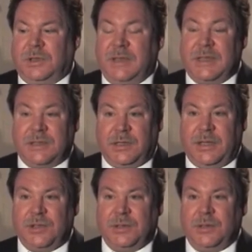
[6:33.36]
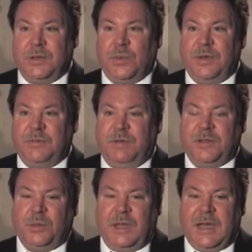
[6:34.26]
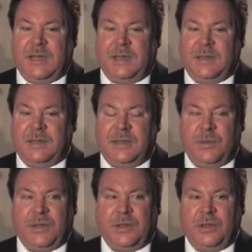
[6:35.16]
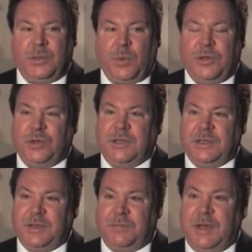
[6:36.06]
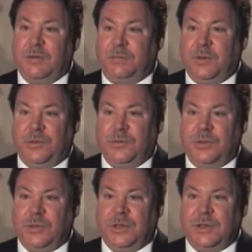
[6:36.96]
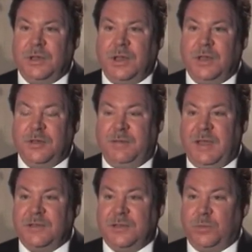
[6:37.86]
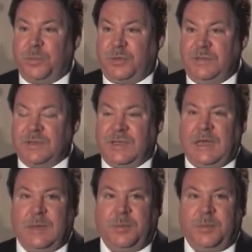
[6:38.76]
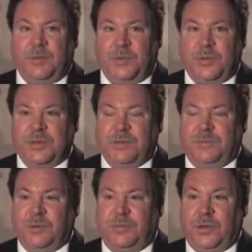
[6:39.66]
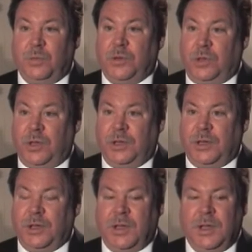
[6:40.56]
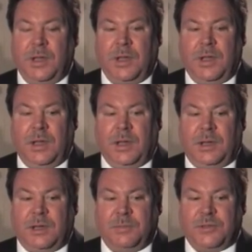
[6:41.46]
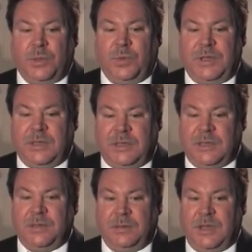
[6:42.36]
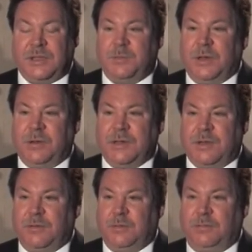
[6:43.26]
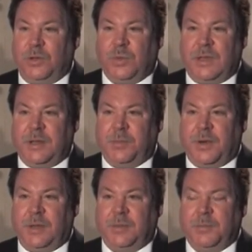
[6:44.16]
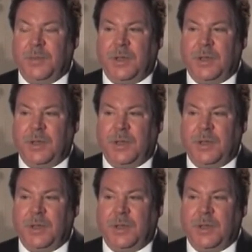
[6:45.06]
installation, we found that we had a derate in the unit where we couldn't get enough airflow through the unit. The fans that were previously capable of producing full flow were no longer. So we did experience a flow-related problem.